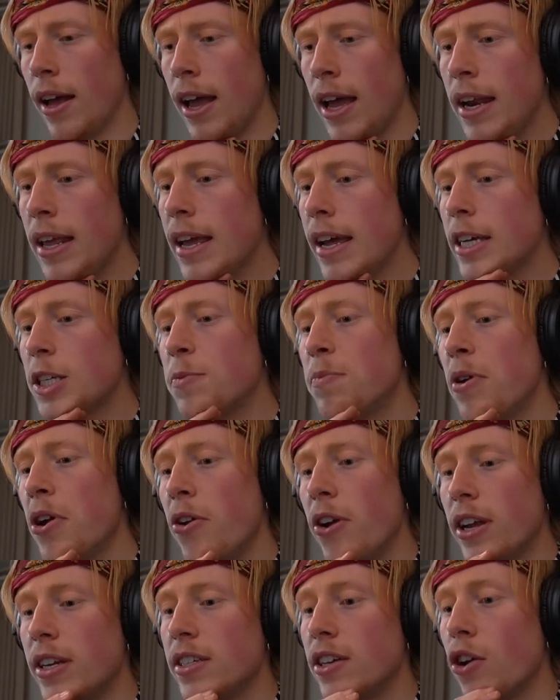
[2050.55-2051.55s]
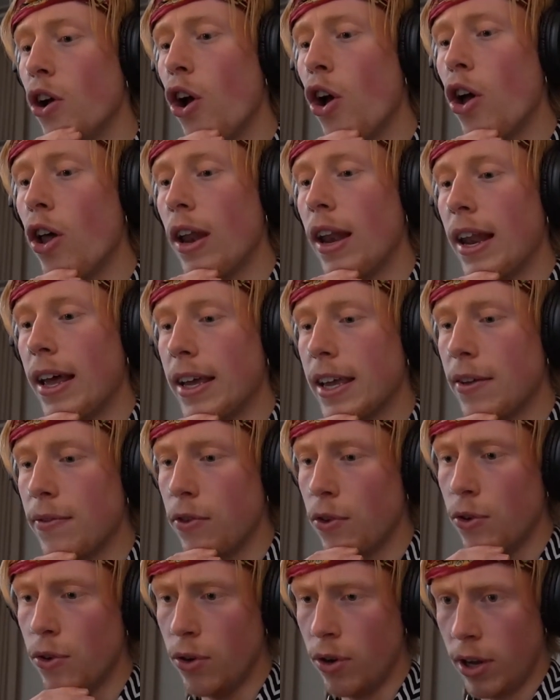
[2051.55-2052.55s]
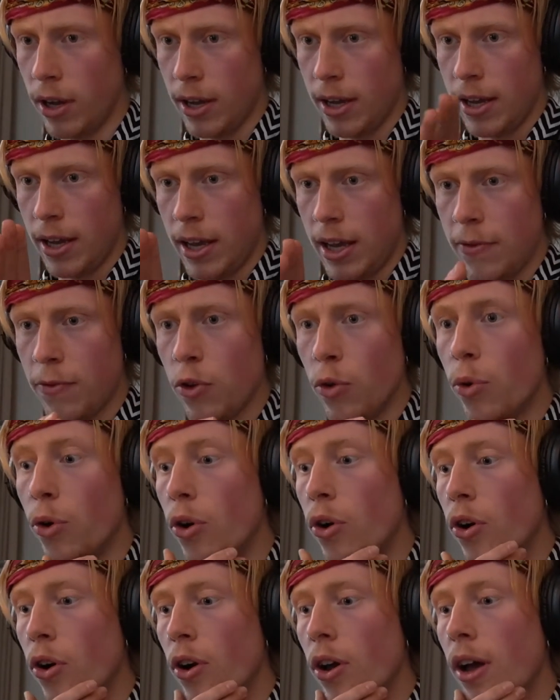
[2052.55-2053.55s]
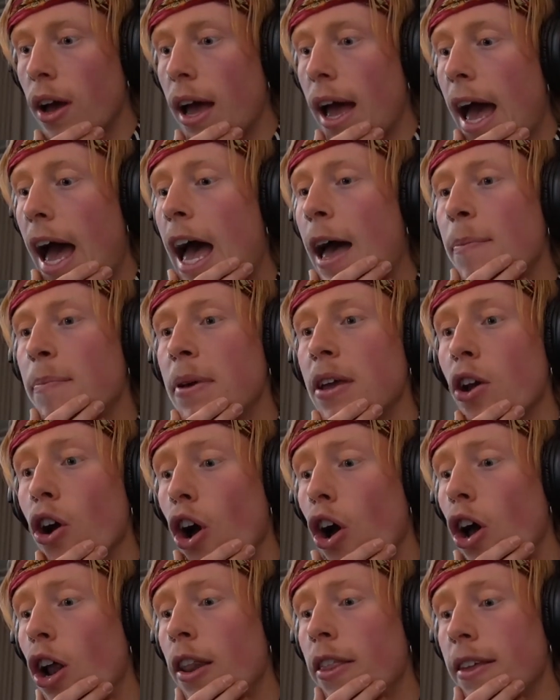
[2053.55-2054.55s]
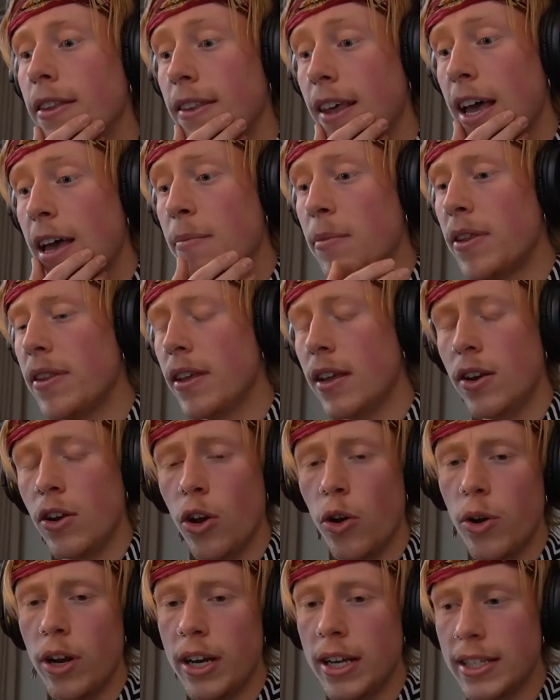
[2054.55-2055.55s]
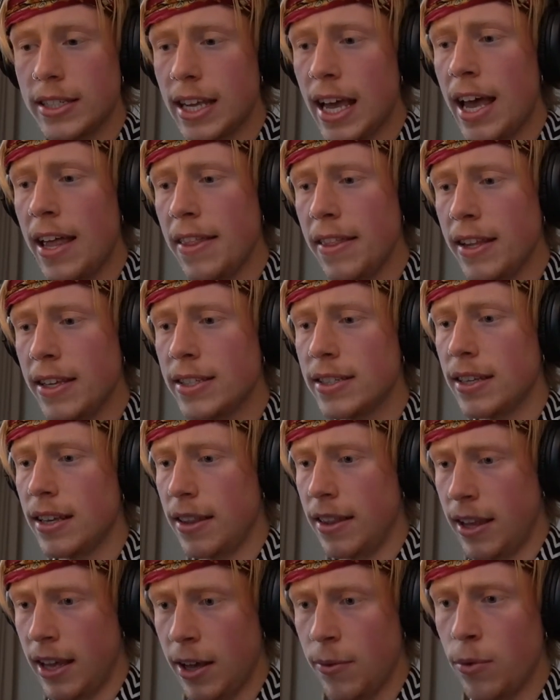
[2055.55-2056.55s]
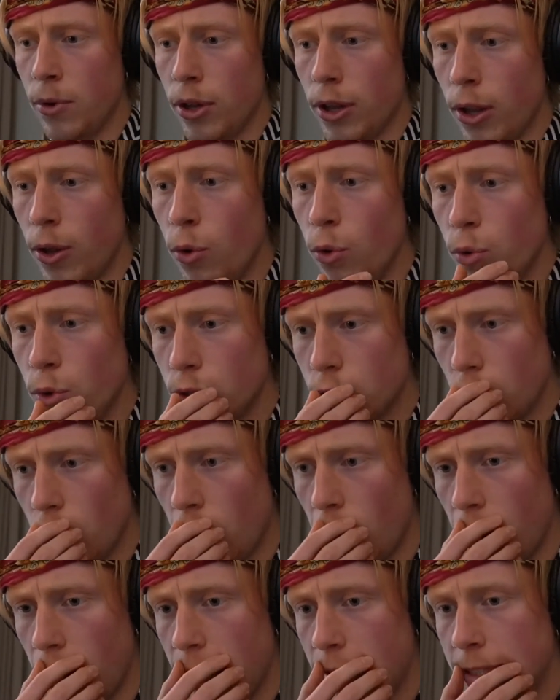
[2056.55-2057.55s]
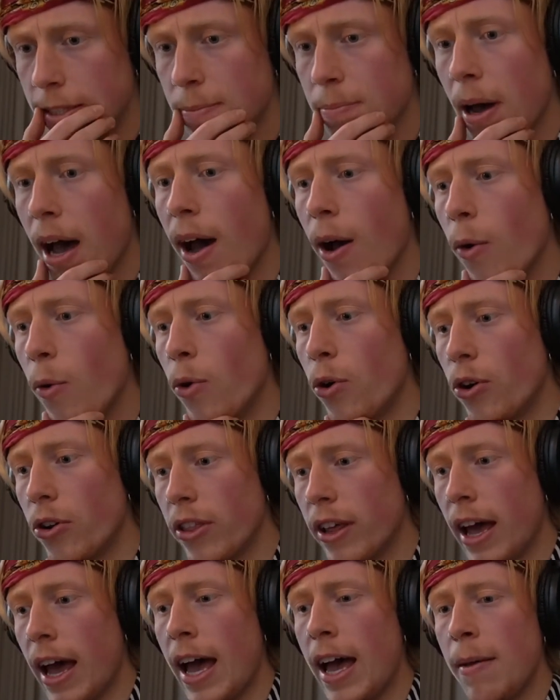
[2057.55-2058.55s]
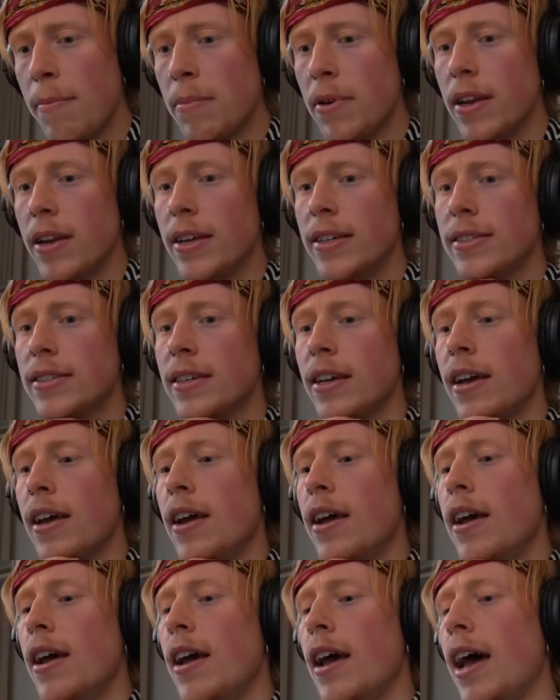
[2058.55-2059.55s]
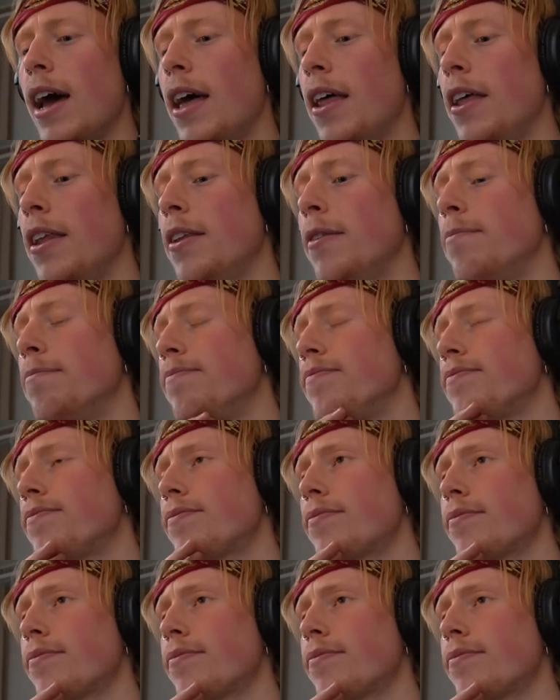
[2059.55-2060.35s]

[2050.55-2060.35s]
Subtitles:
any experience at all. Like if you were happy all the time and didn't know any sadness, it would lose all its power, the happiness. And